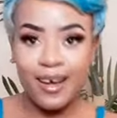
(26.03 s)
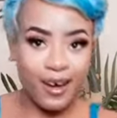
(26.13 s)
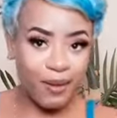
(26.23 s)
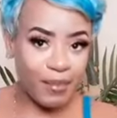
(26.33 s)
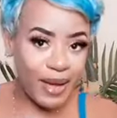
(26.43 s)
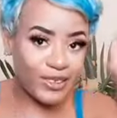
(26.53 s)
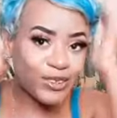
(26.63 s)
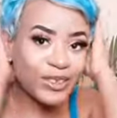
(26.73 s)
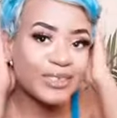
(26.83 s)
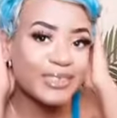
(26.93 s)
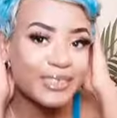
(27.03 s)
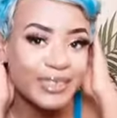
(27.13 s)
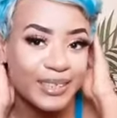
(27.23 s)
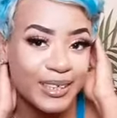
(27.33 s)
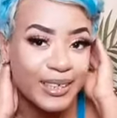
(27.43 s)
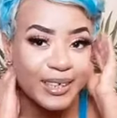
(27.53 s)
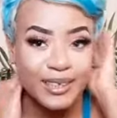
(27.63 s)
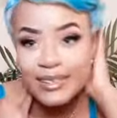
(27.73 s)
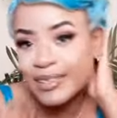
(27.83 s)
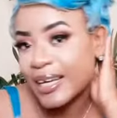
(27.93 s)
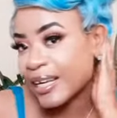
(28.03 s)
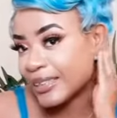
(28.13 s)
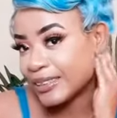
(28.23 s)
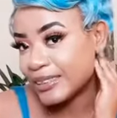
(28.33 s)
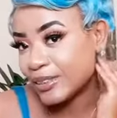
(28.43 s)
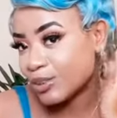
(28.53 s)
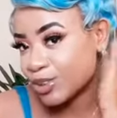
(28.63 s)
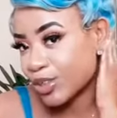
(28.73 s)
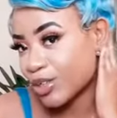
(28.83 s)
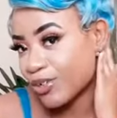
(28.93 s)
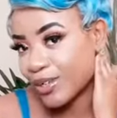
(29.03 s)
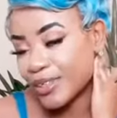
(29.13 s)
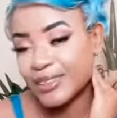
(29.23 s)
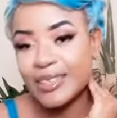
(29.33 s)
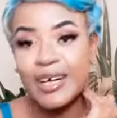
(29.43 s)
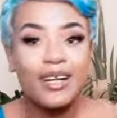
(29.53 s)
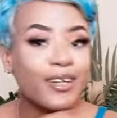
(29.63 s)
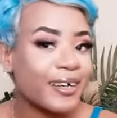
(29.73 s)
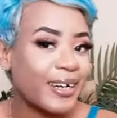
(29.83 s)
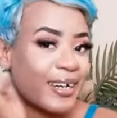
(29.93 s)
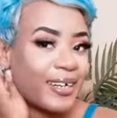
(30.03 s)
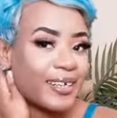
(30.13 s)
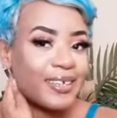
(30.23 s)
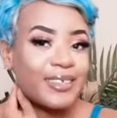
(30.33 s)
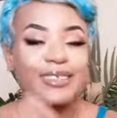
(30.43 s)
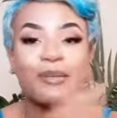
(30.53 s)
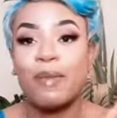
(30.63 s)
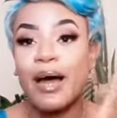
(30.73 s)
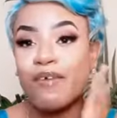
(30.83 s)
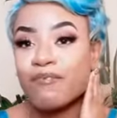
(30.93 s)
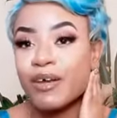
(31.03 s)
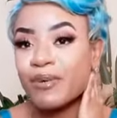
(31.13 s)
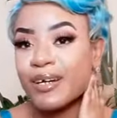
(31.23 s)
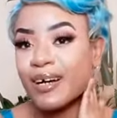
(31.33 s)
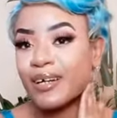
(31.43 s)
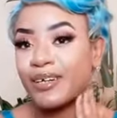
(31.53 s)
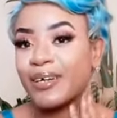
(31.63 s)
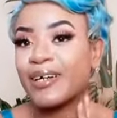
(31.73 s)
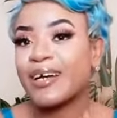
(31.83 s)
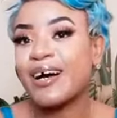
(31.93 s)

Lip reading: As you can see, it is like a teal turquoise color, and it is my favorite color